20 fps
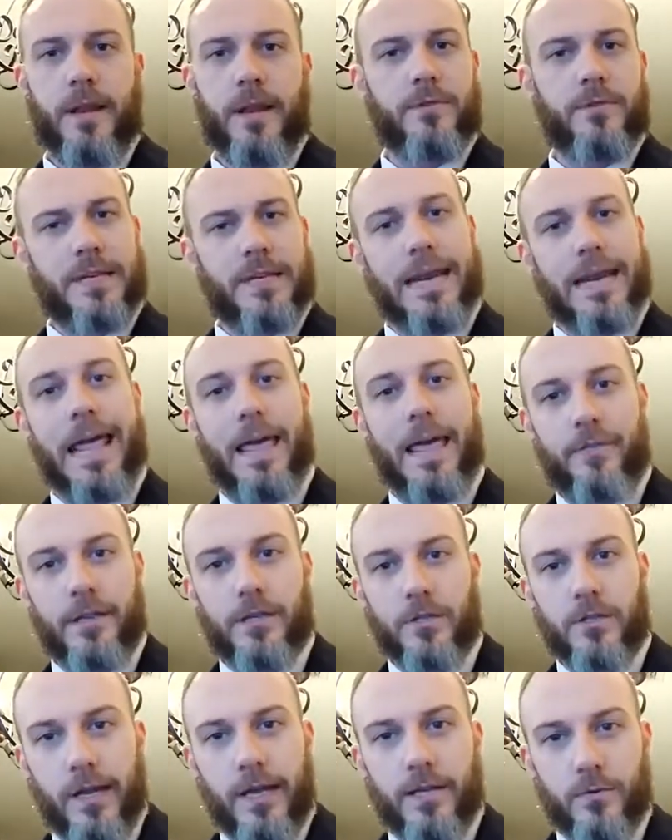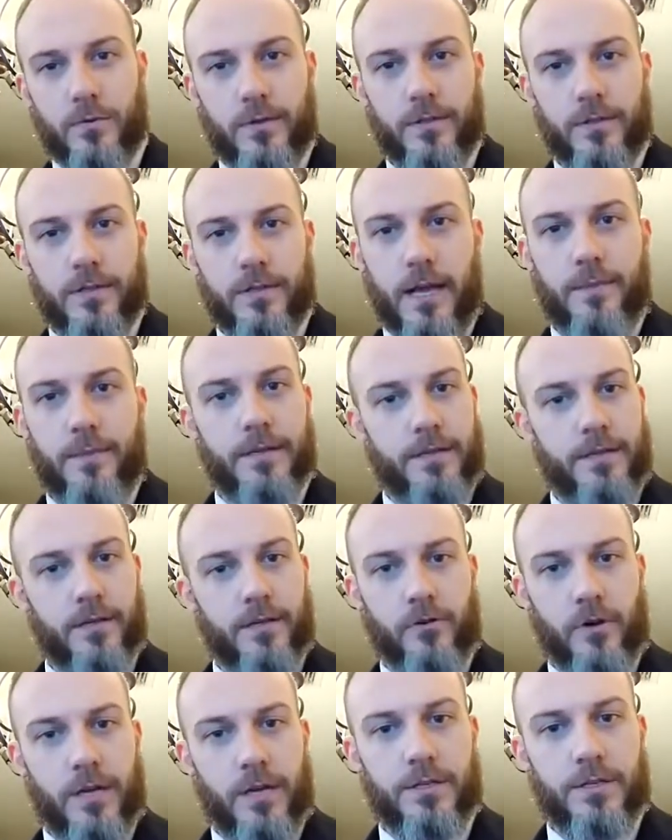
I was in an ethics class one time. This is a crazy